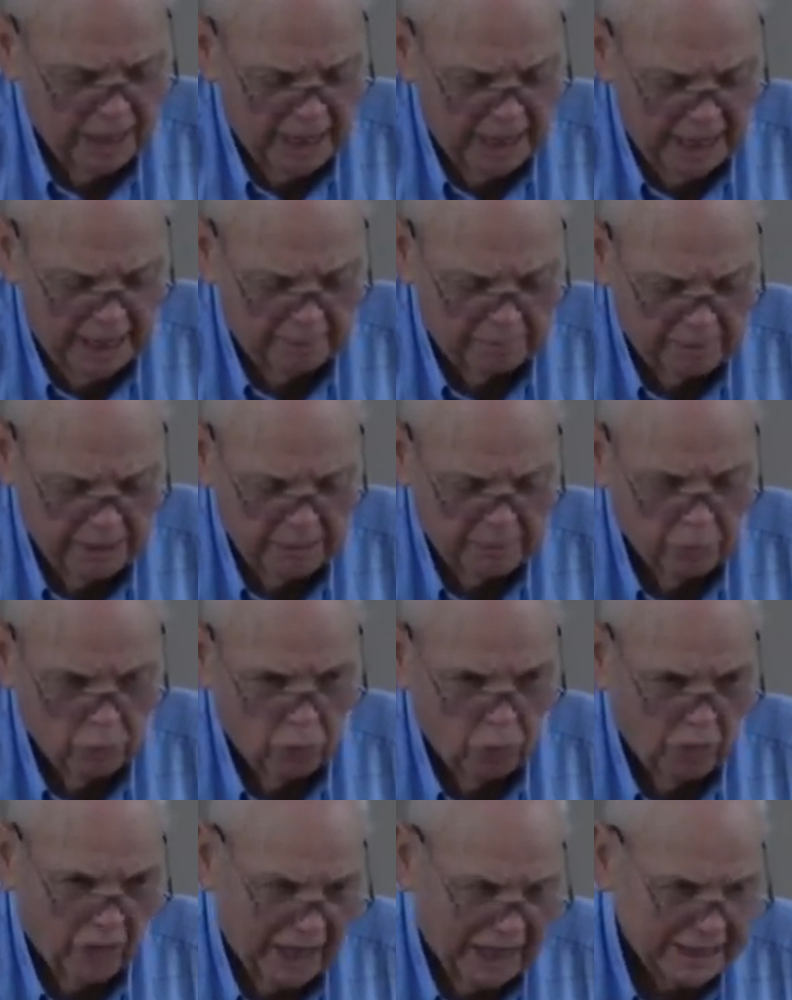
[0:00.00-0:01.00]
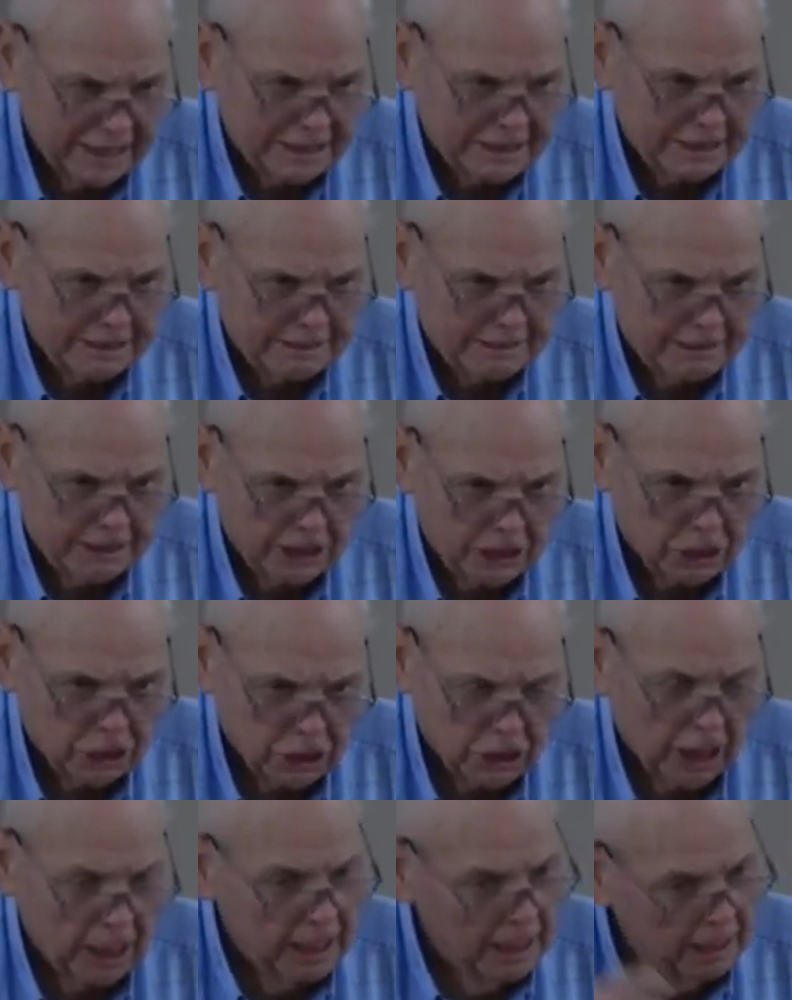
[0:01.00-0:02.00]
And people, that's the
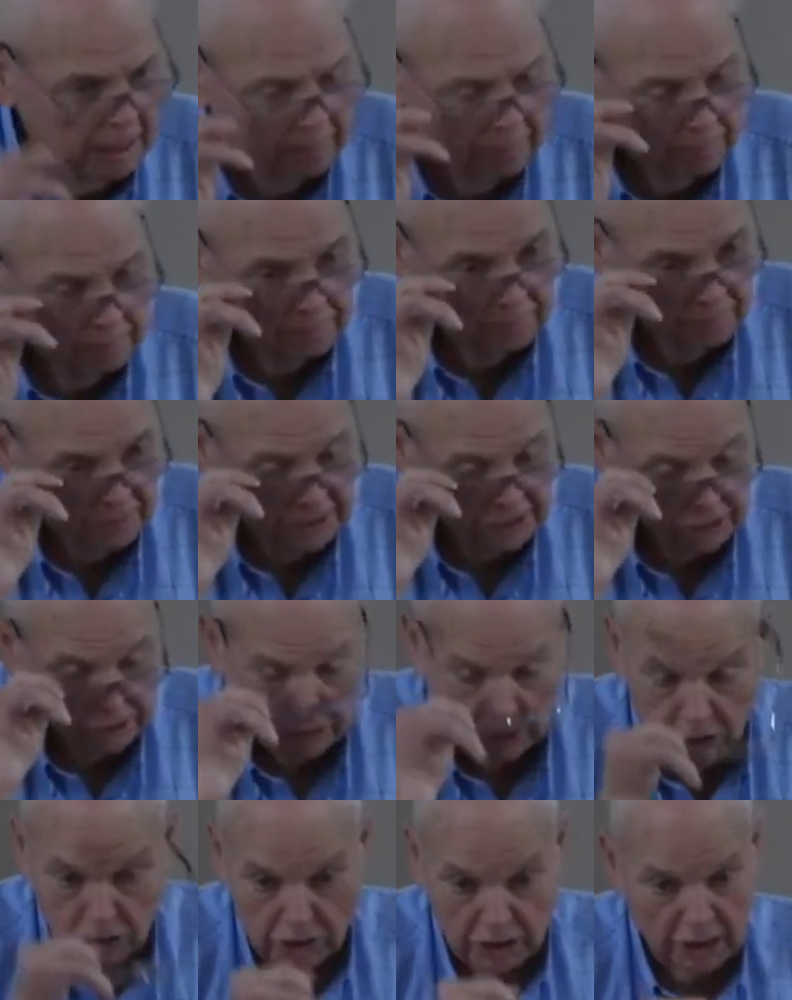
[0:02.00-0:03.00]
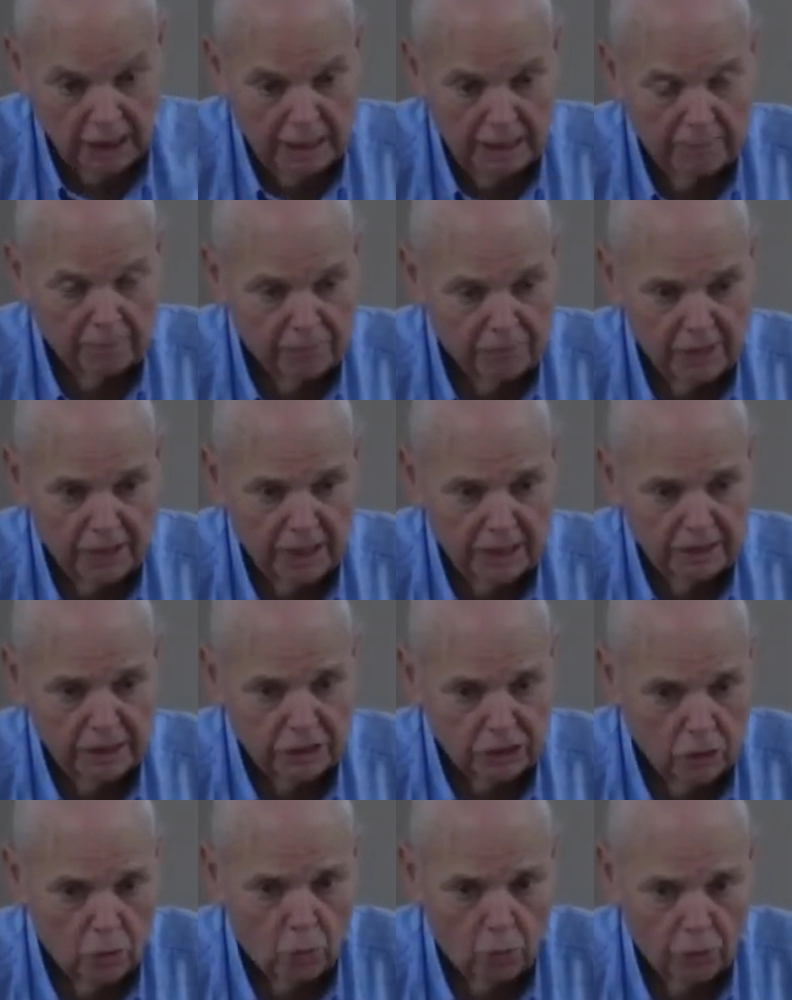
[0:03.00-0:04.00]
same. That's the same thing
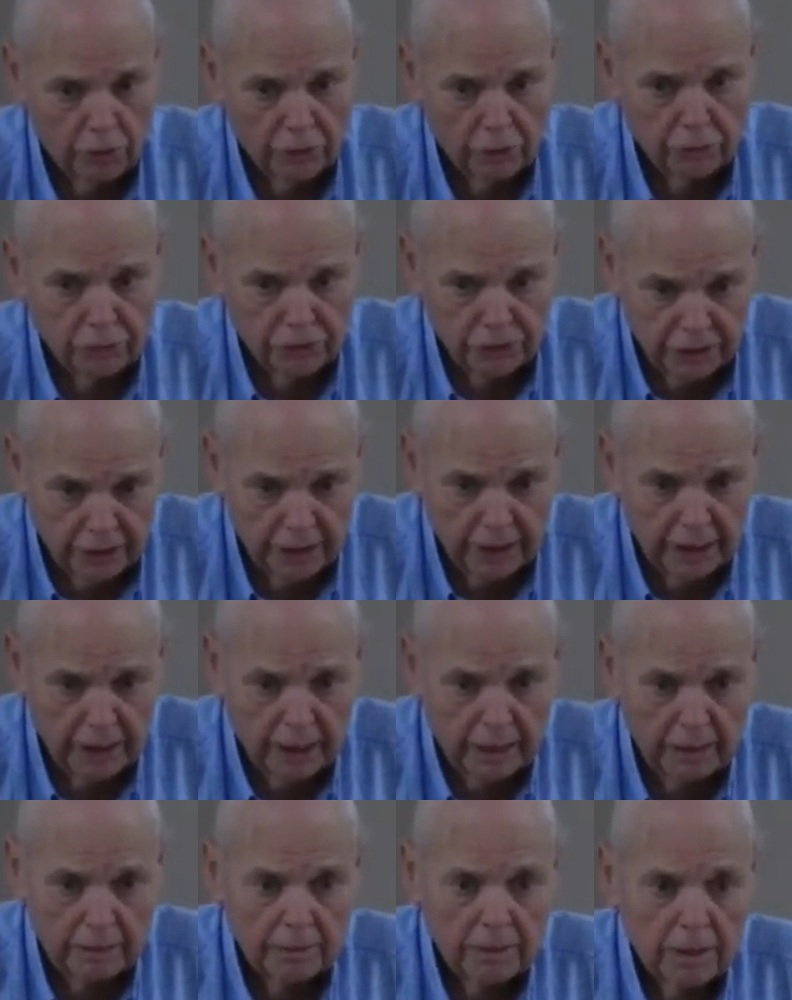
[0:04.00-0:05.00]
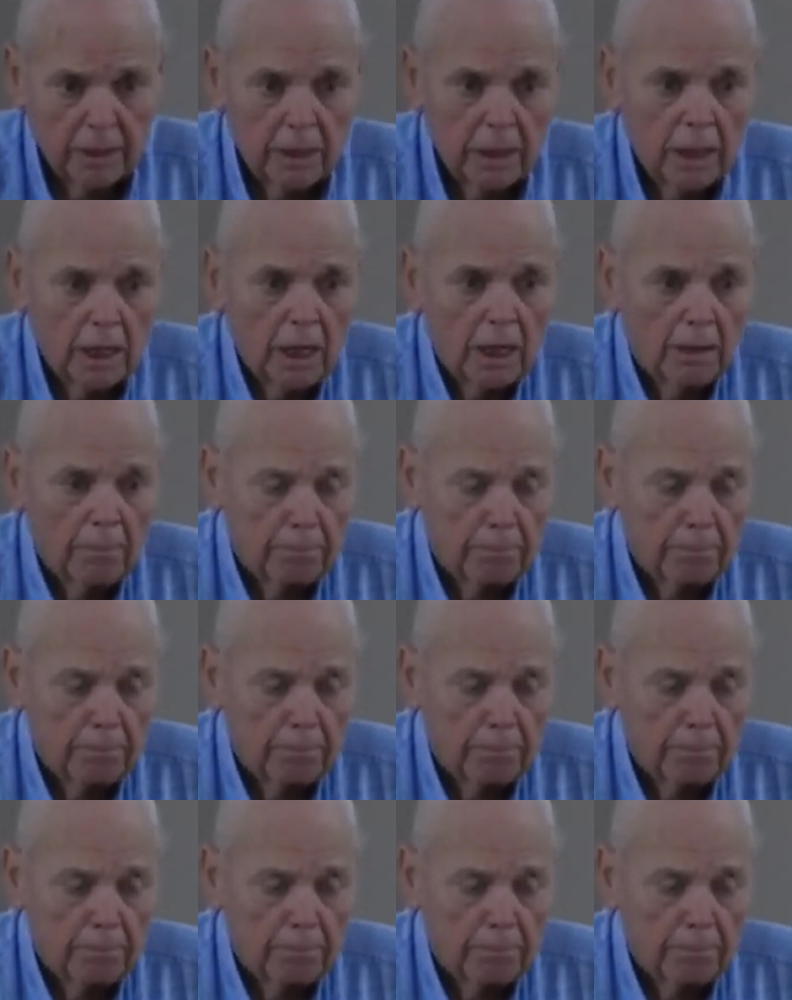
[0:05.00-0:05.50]
that's going on today. Mm -hmm.